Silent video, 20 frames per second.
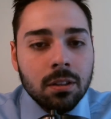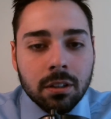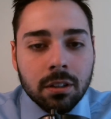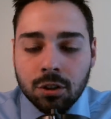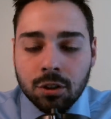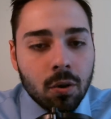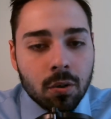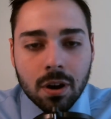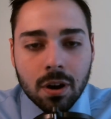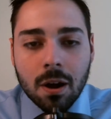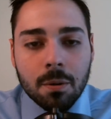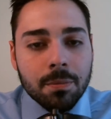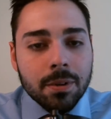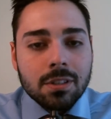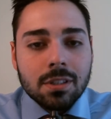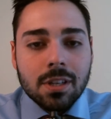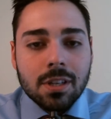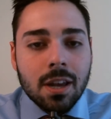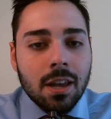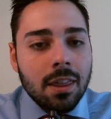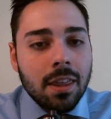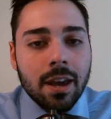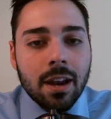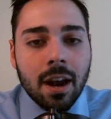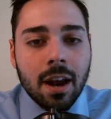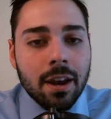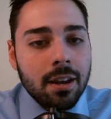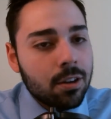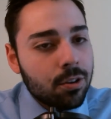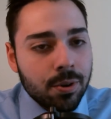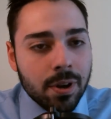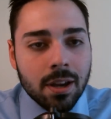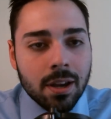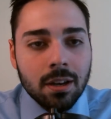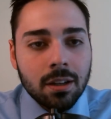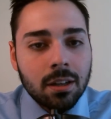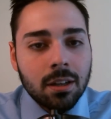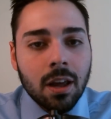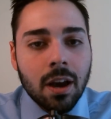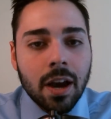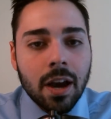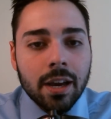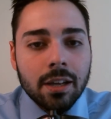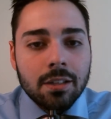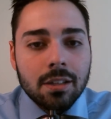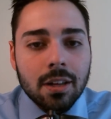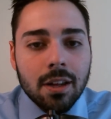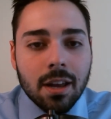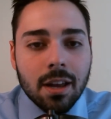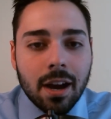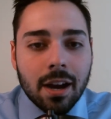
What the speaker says: Don't come and say that I created lies.